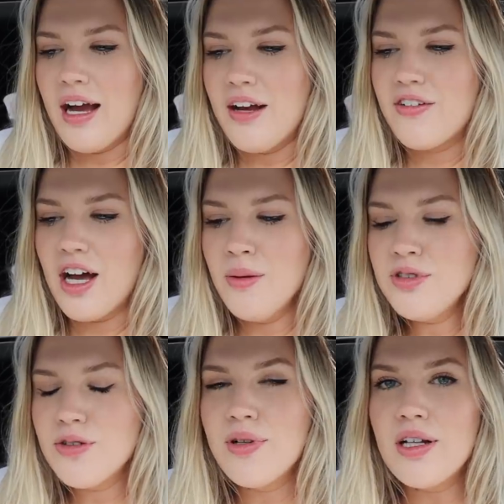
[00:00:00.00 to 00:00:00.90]
I have come
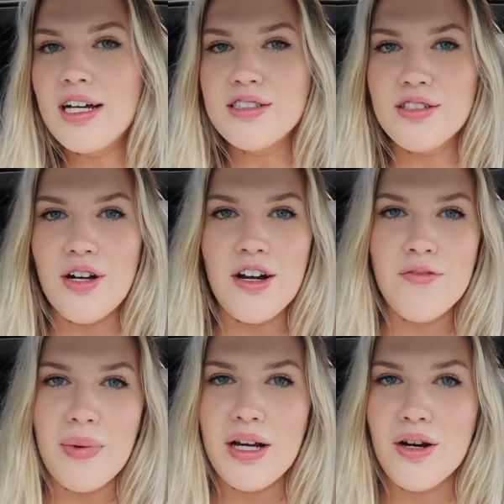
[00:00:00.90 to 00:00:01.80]
to realize a lot
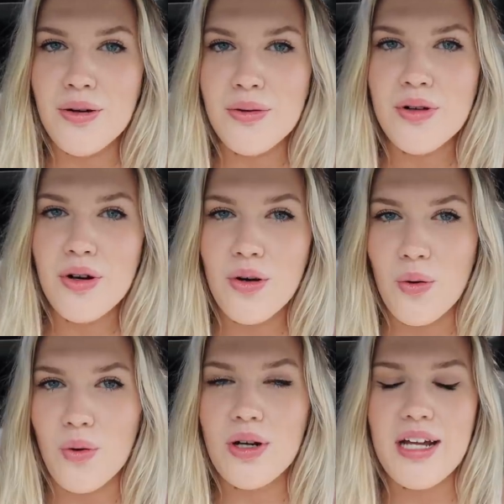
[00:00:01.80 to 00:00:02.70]
of my own
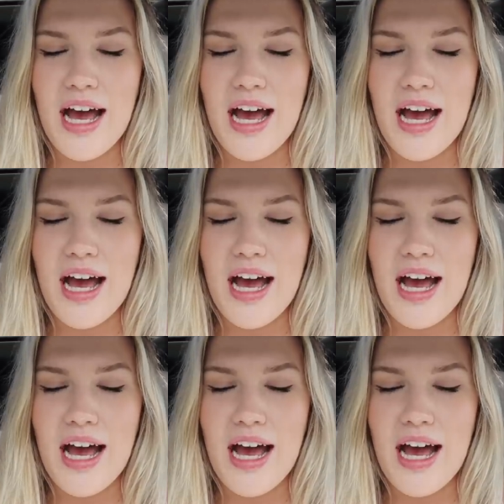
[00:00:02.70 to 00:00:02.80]
horrid